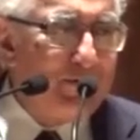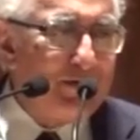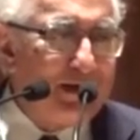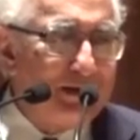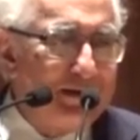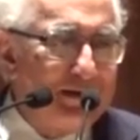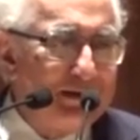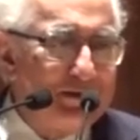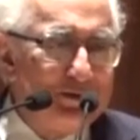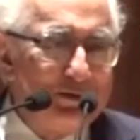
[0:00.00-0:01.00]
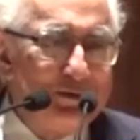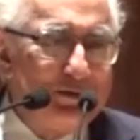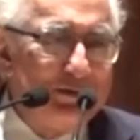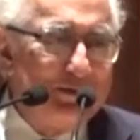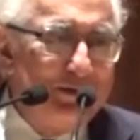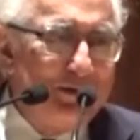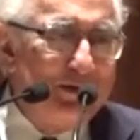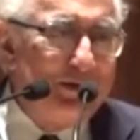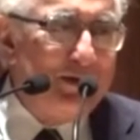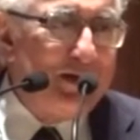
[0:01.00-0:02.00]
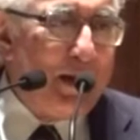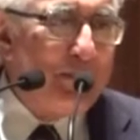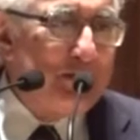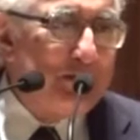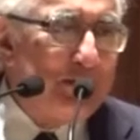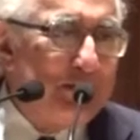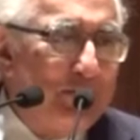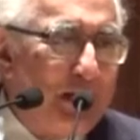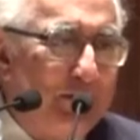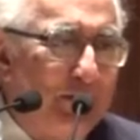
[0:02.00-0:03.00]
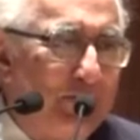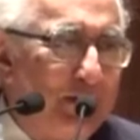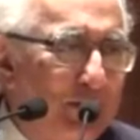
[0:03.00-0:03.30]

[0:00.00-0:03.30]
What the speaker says: of Trustees who happens to be the wife of a